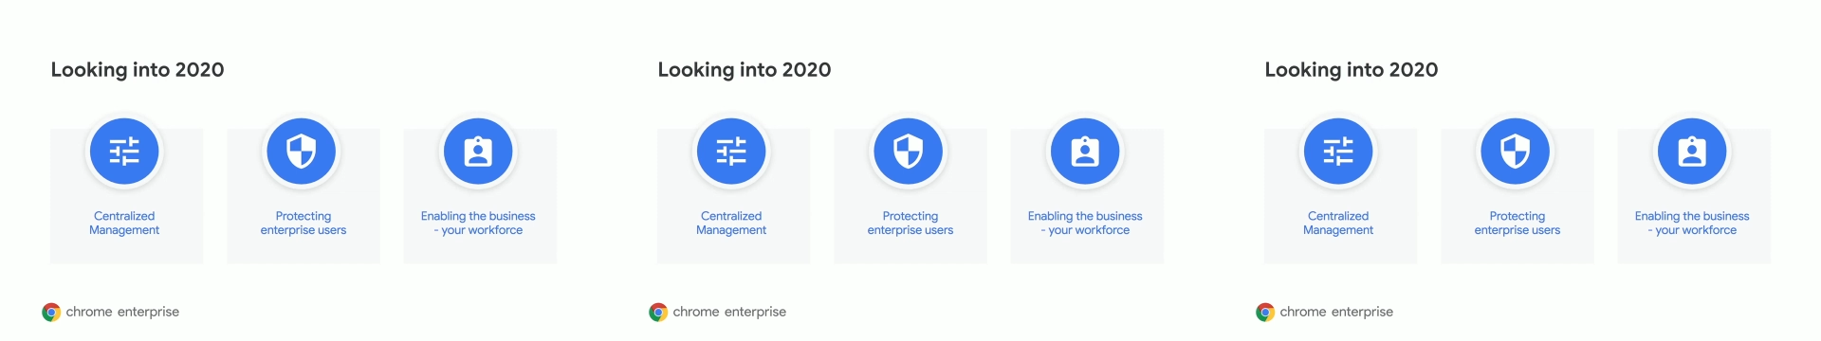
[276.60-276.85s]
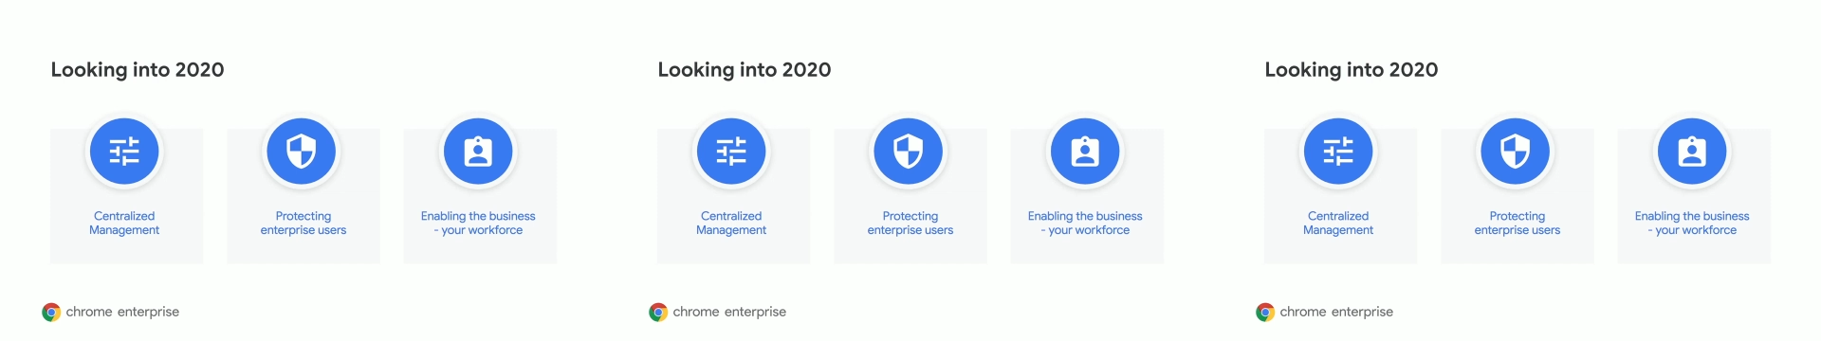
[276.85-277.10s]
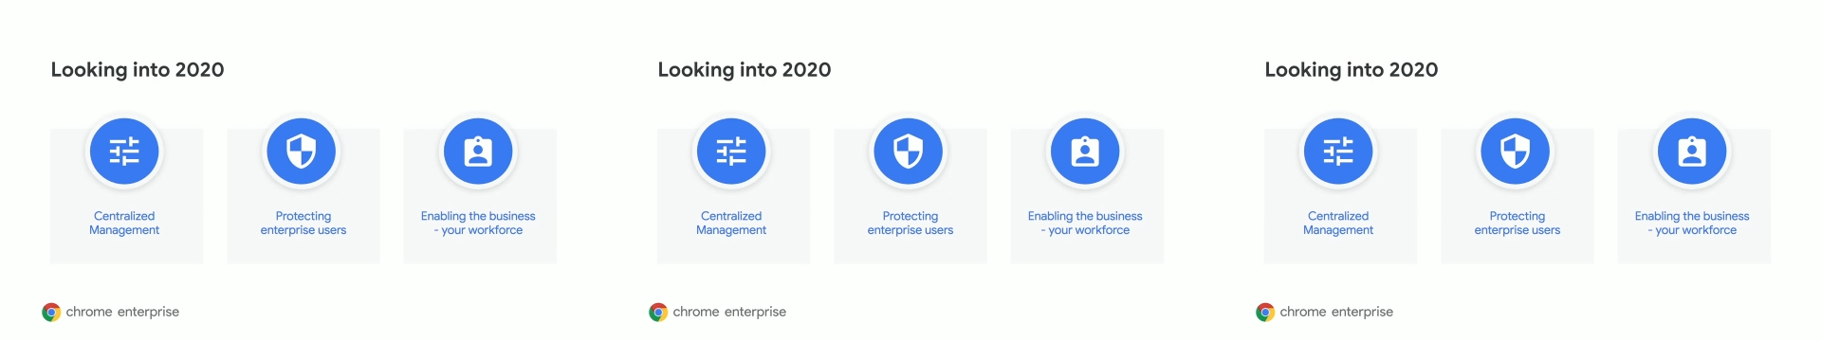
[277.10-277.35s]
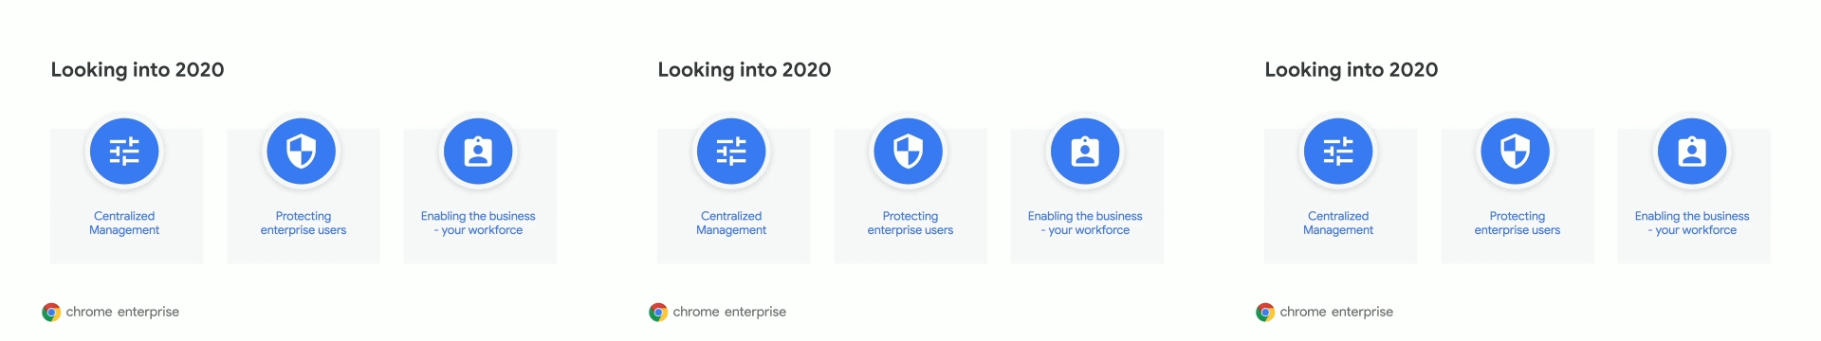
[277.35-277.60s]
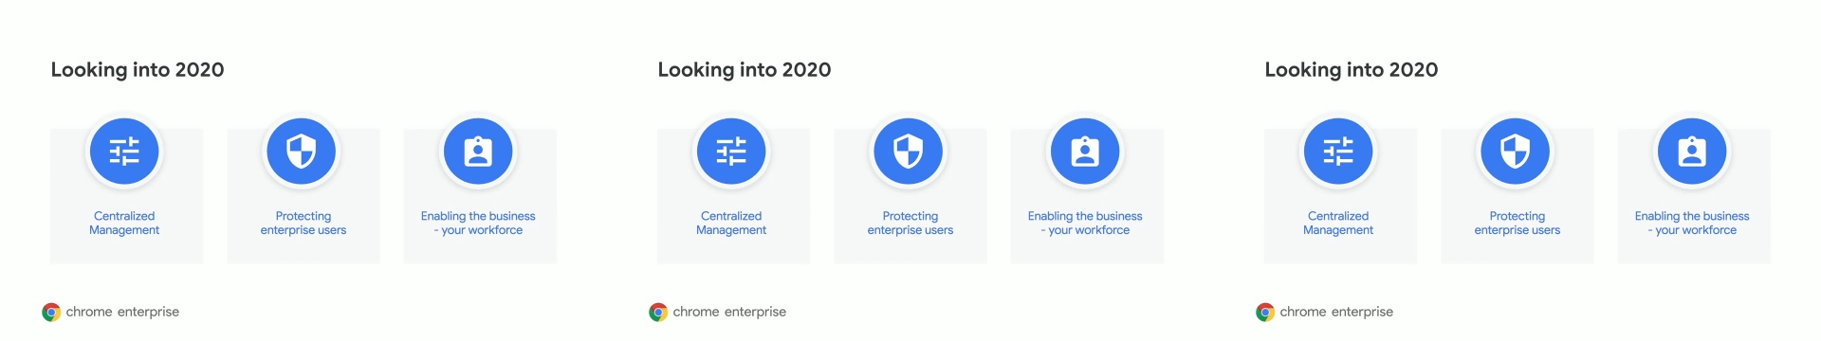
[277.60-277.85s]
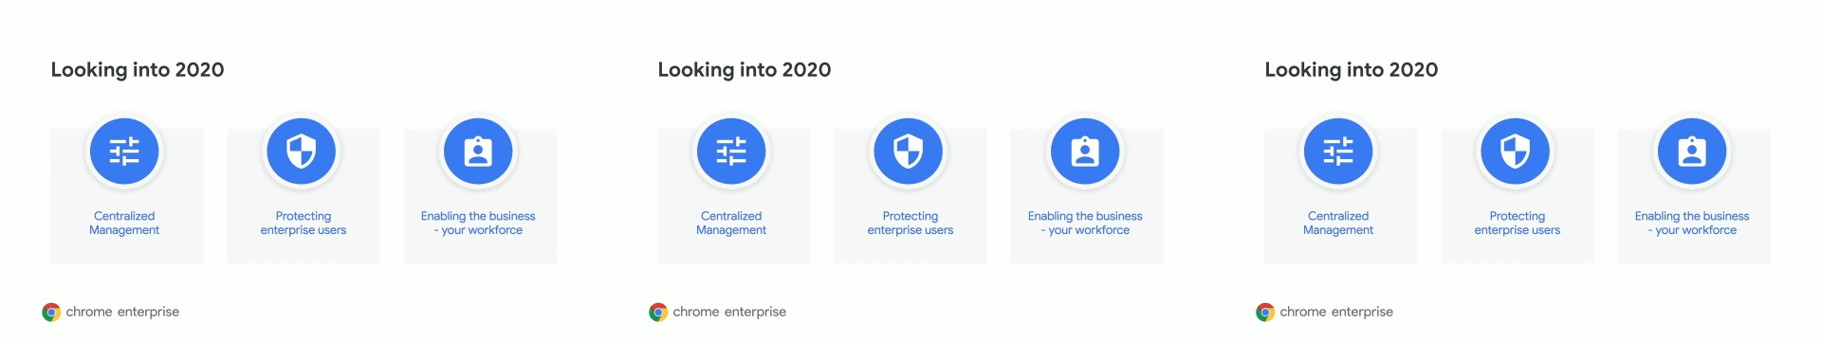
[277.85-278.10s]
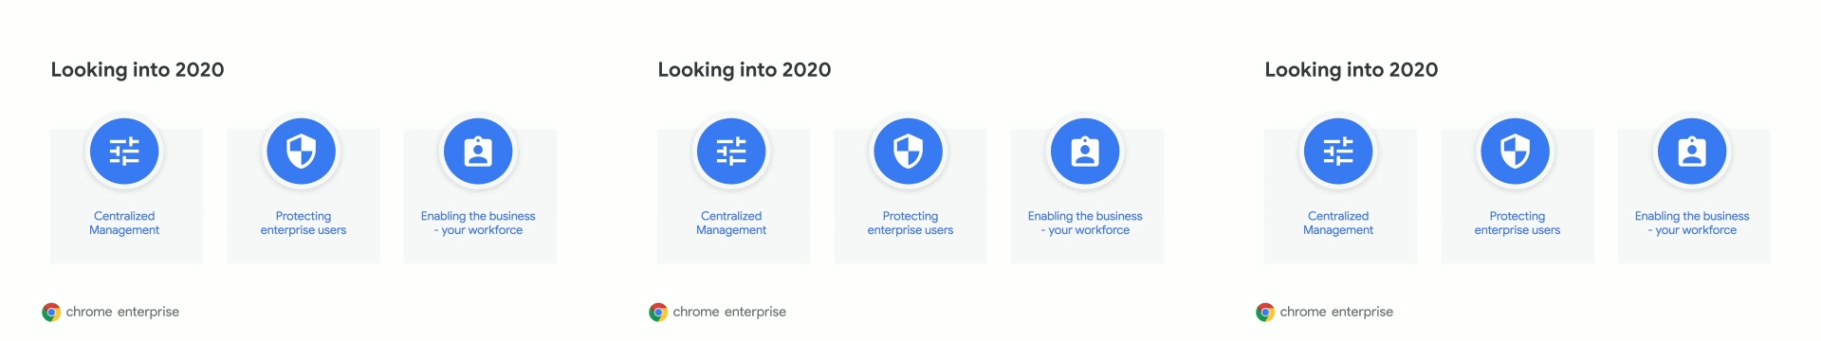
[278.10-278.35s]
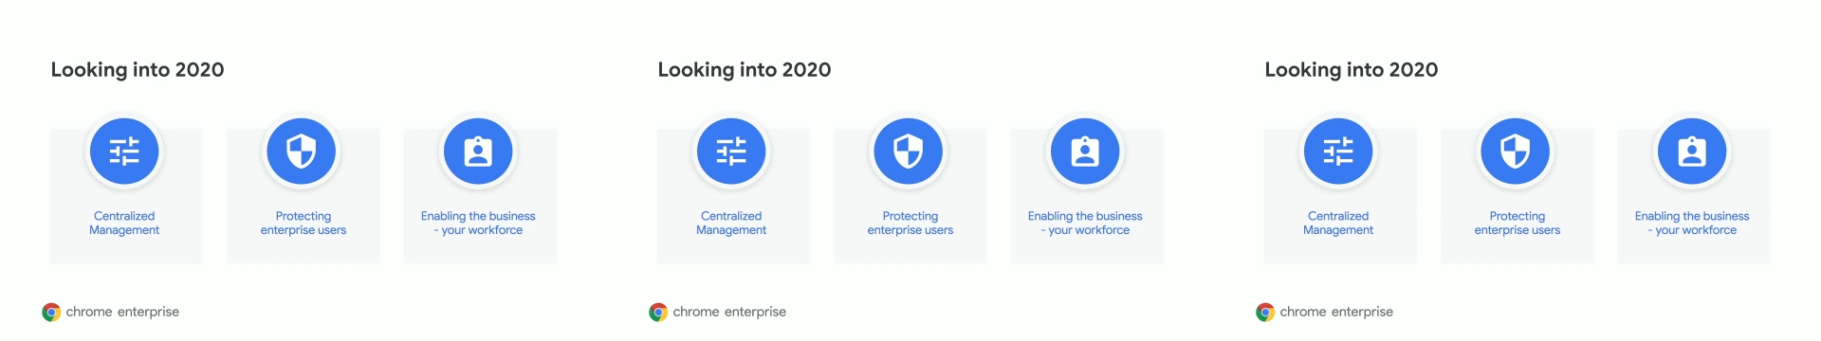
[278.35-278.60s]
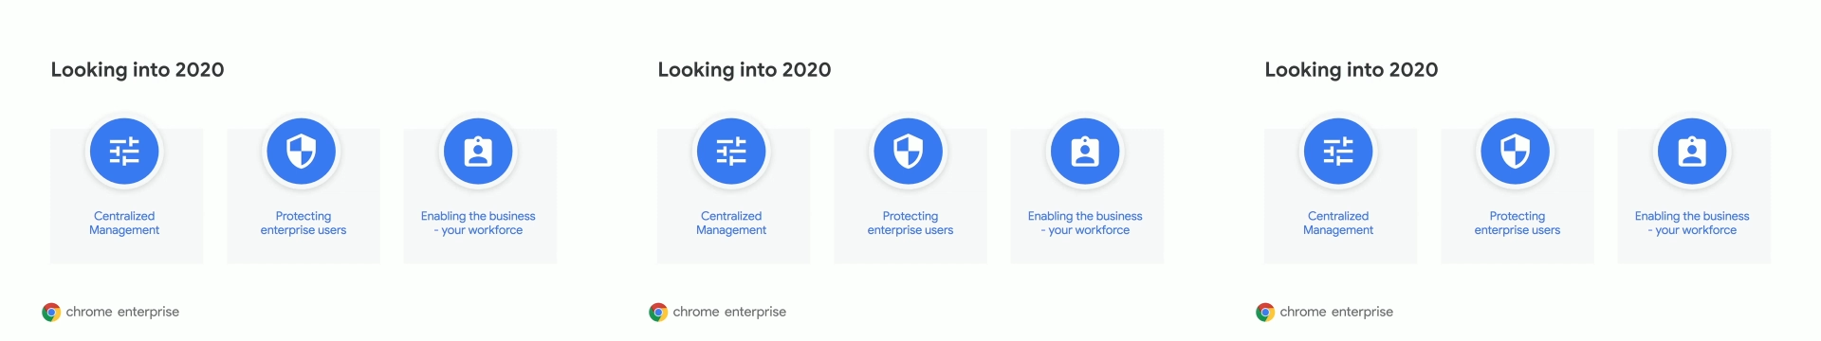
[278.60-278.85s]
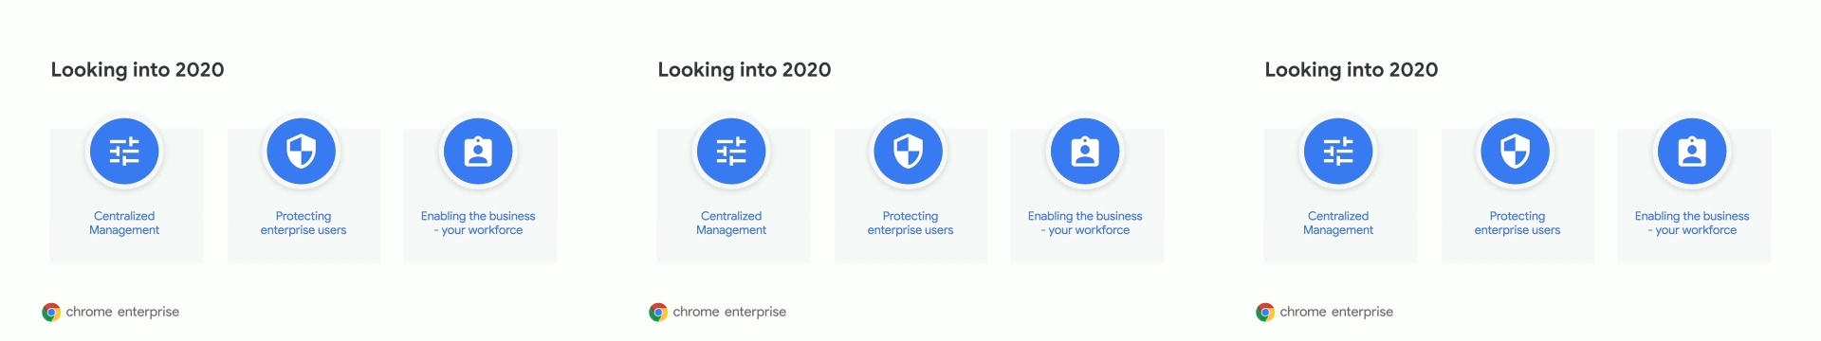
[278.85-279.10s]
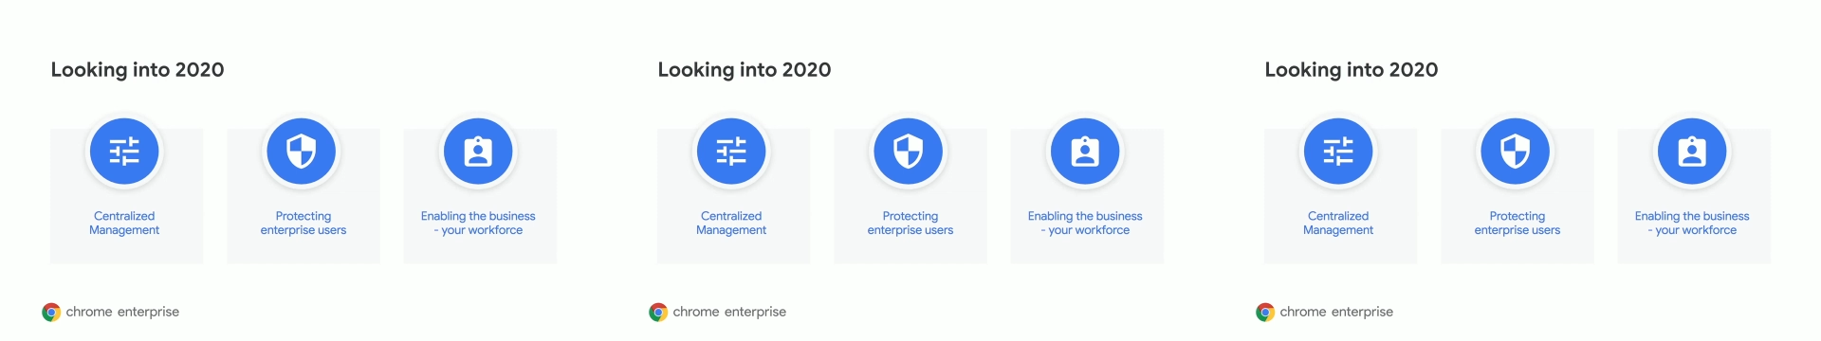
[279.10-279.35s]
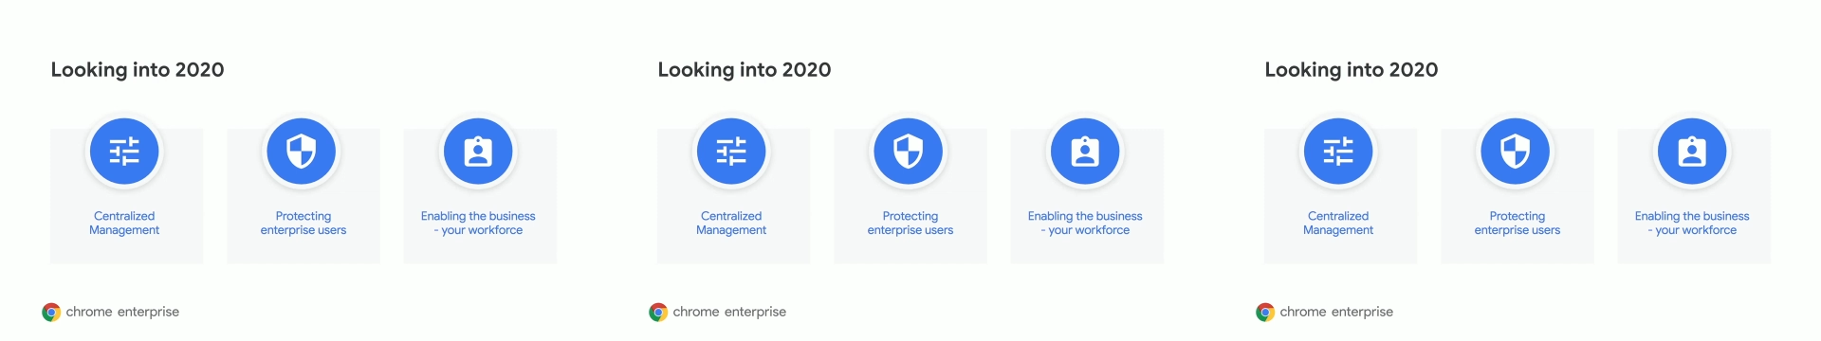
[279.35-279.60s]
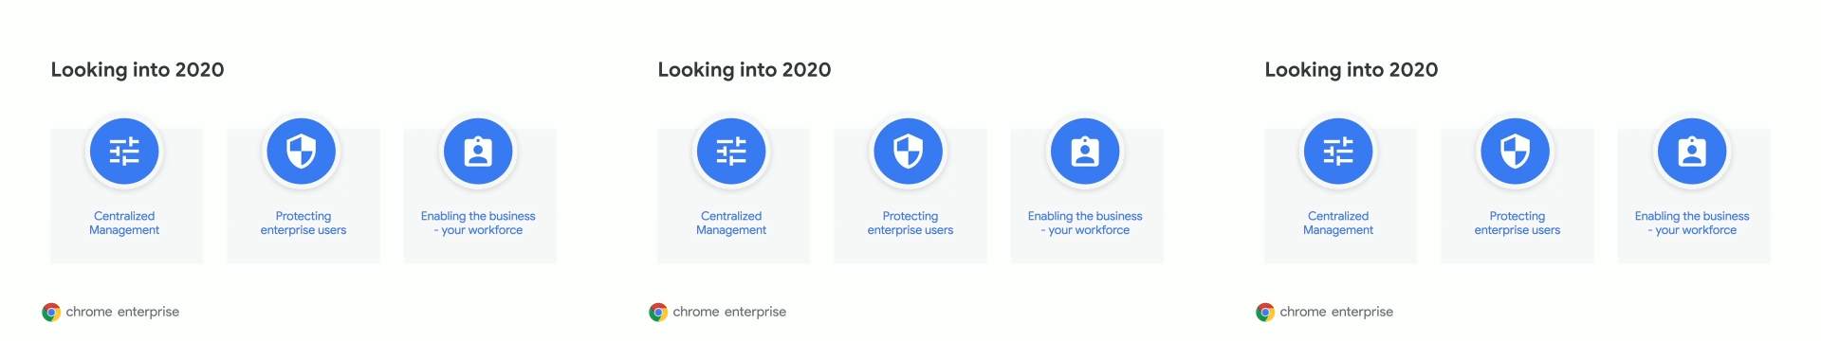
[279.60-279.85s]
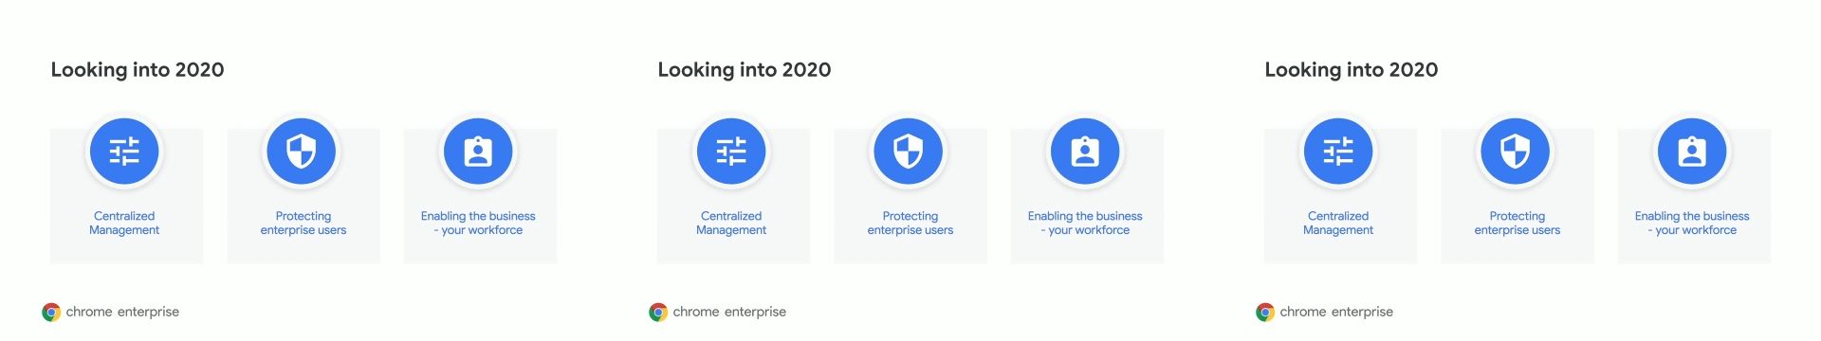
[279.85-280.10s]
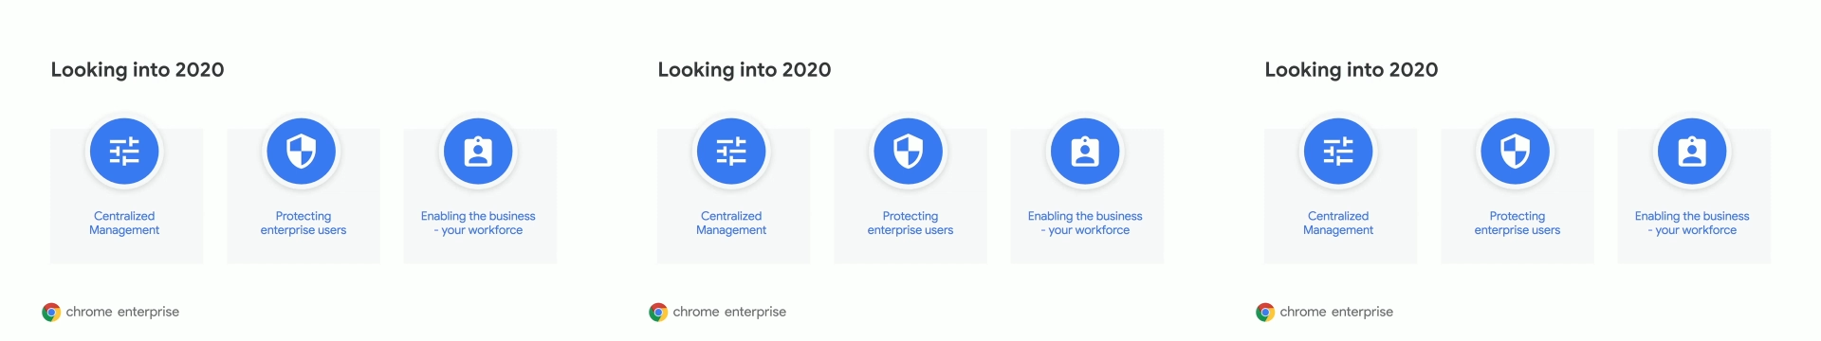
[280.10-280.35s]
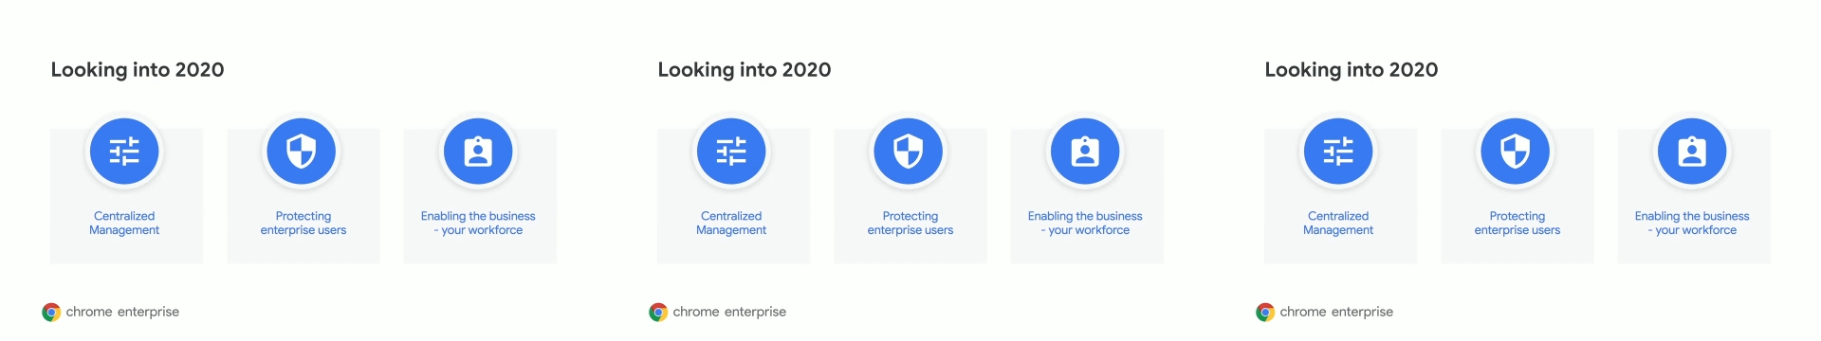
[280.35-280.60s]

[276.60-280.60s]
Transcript: (no speaker visible)